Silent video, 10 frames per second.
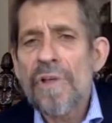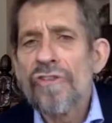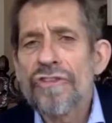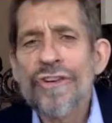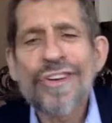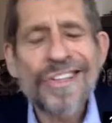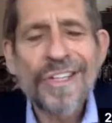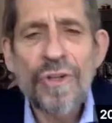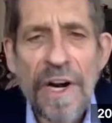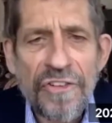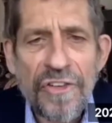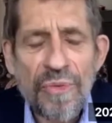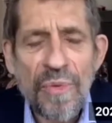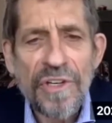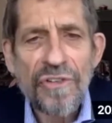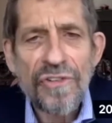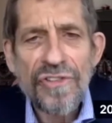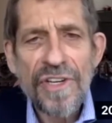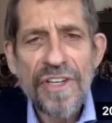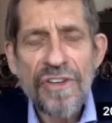Certainly, the Russians were
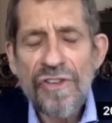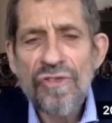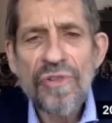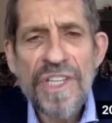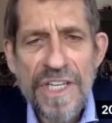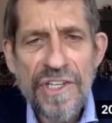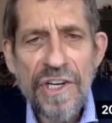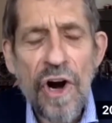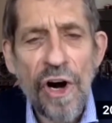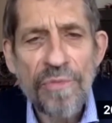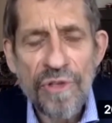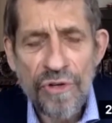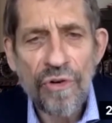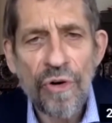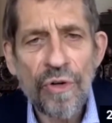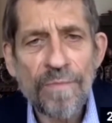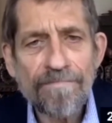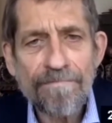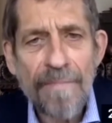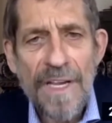interested in strategic arms control.
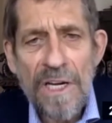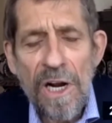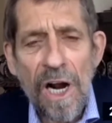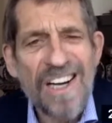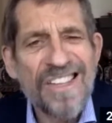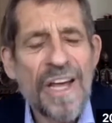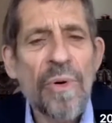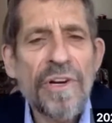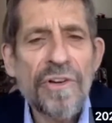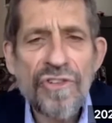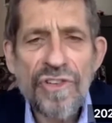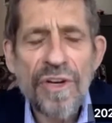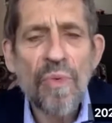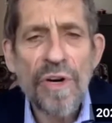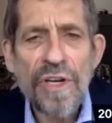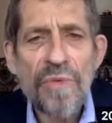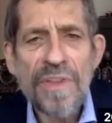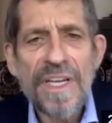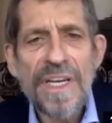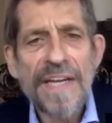They were interested in working with
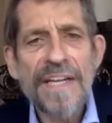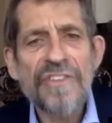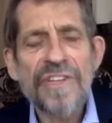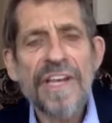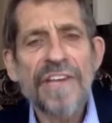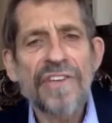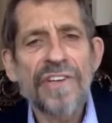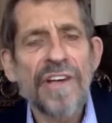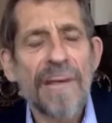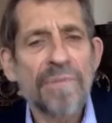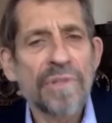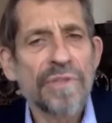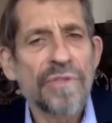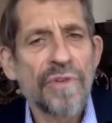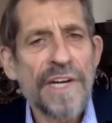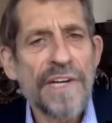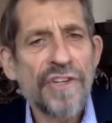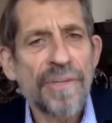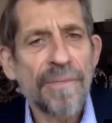the United States on nonproliferation.